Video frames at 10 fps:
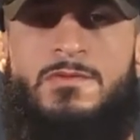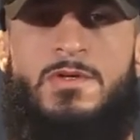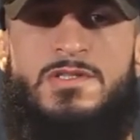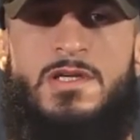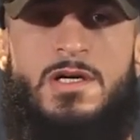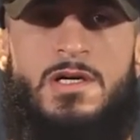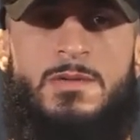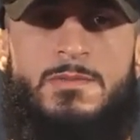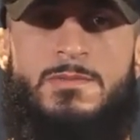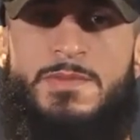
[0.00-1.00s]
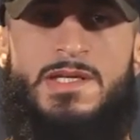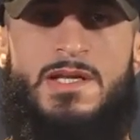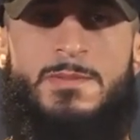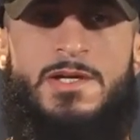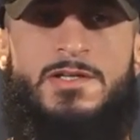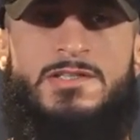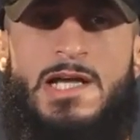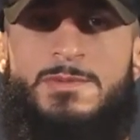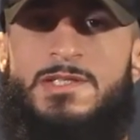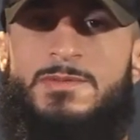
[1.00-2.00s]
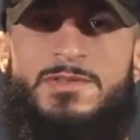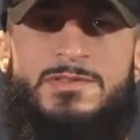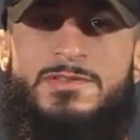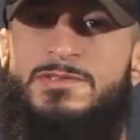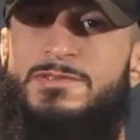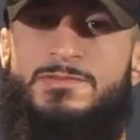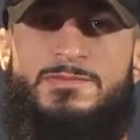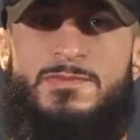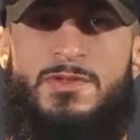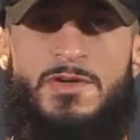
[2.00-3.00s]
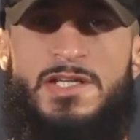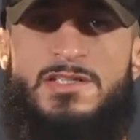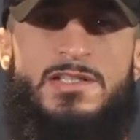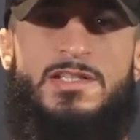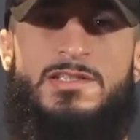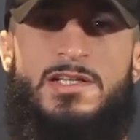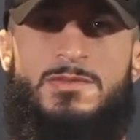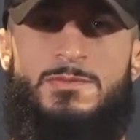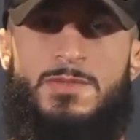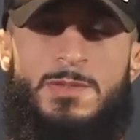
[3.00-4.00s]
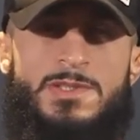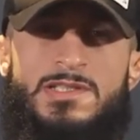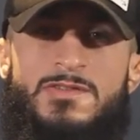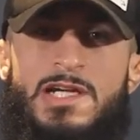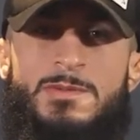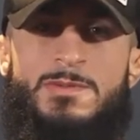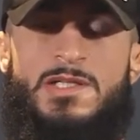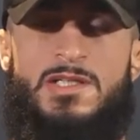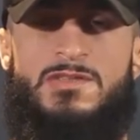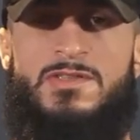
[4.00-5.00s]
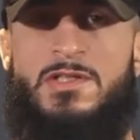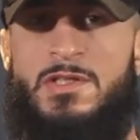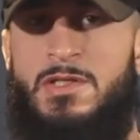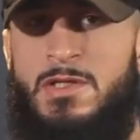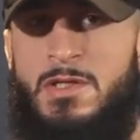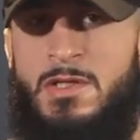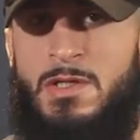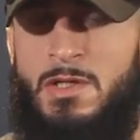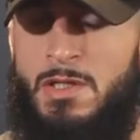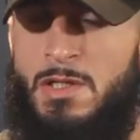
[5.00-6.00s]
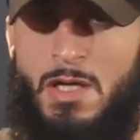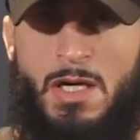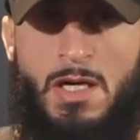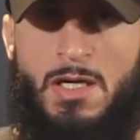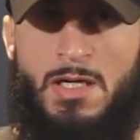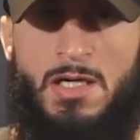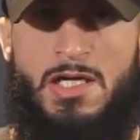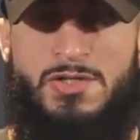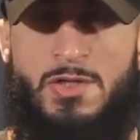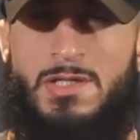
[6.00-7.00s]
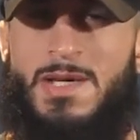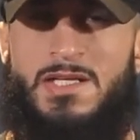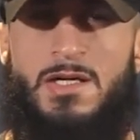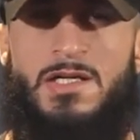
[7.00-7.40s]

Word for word: course. Um, being on American Top Team is the greatest thing that probably has ever happened in my life. Uh, I joined them at a young